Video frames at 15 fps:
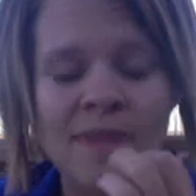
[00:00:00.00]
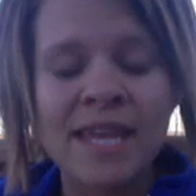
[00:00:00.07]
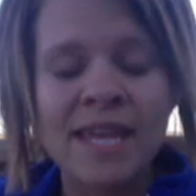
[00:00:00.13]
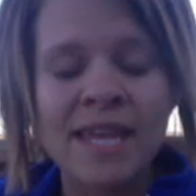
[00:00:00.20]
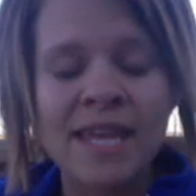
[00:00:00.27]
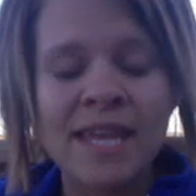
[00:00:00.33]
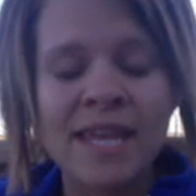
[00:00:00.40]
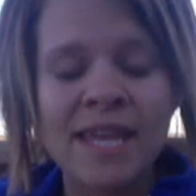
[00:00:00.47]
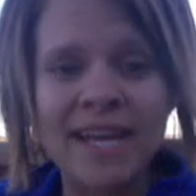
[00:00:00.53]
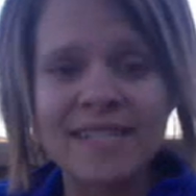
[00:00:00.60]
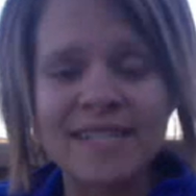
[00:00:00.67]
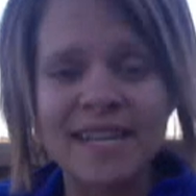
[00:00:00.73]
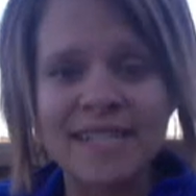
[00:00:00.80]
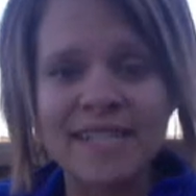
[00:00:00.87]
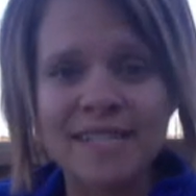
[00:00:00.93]
If I
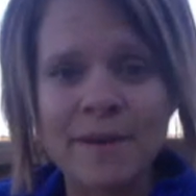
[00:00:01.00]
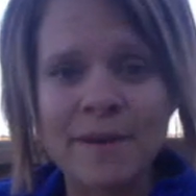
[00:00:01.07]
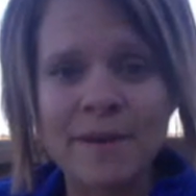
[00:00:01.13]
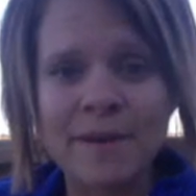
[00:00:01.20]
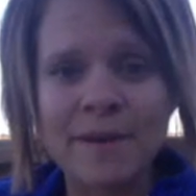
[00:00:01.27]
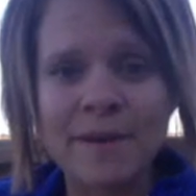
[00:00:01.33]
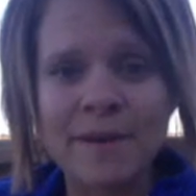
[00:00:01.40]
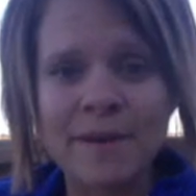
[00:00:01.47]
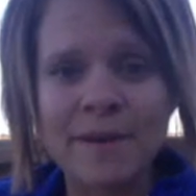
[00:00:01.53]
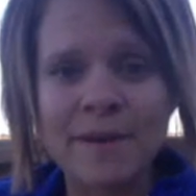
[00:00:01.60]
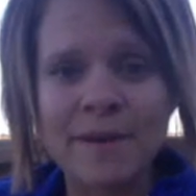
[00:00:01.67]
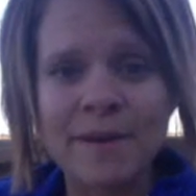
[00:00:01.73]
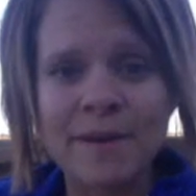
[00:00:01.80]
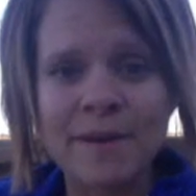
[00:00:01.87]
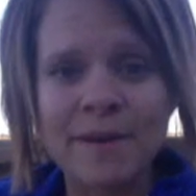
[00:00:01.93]
say something that
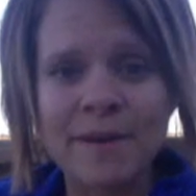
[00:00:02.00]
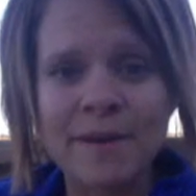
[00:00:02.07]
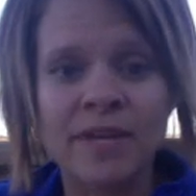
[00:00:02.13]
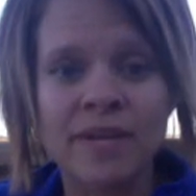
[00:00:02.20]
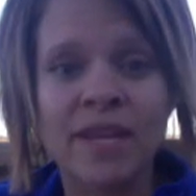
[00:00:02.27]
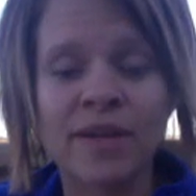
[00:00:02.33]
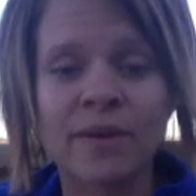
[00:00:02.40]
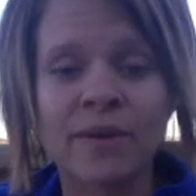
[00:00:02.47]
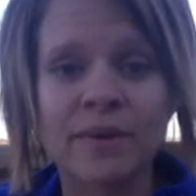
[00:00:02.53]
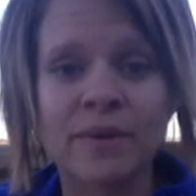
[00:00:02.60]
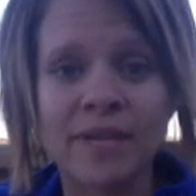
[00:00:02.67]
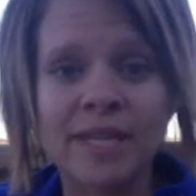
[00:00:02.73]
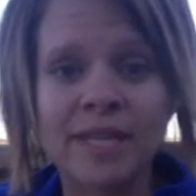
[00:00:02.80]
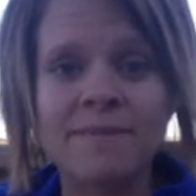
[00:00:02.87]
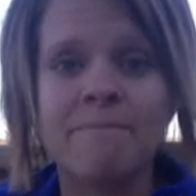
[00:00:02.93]
ends up being a
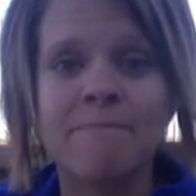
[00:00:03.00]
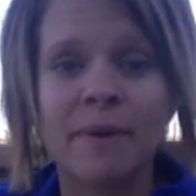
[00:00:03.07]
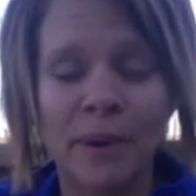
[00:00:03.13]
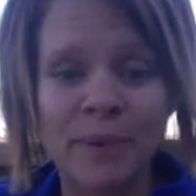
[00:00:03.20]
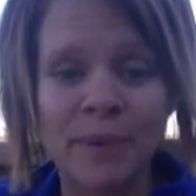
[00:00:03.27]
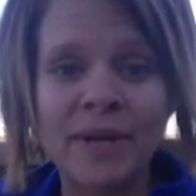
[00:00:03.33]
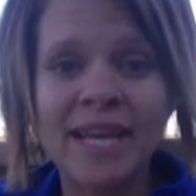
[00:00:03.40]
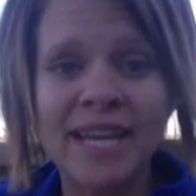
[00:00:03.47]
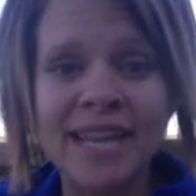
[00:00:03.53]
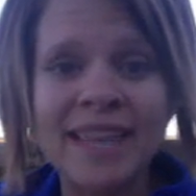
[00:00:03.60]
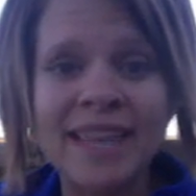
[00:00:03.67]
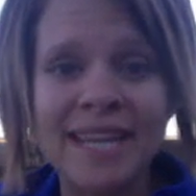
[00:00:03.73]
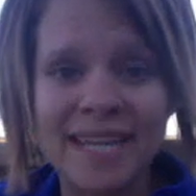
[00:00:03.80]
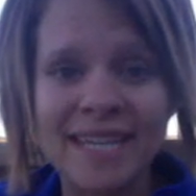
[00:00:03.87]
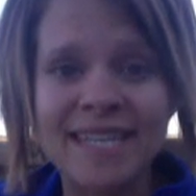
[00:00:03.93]
really bonehead
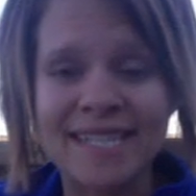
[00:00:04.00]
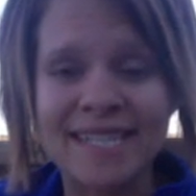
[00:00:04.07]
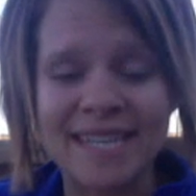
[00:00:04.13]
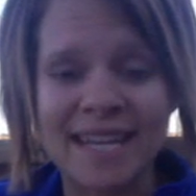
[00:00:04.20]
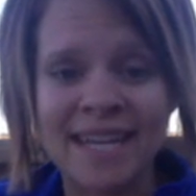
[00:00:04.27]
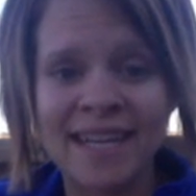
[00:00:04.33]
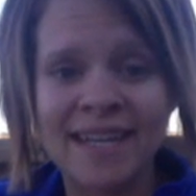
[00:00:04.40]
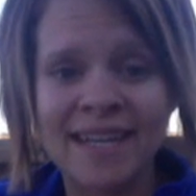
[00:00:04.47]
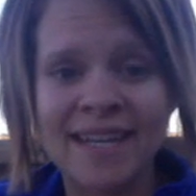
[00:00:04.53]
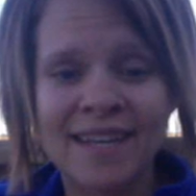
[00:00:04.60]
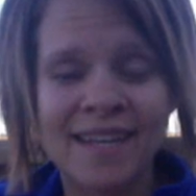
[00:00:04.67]
thing to say,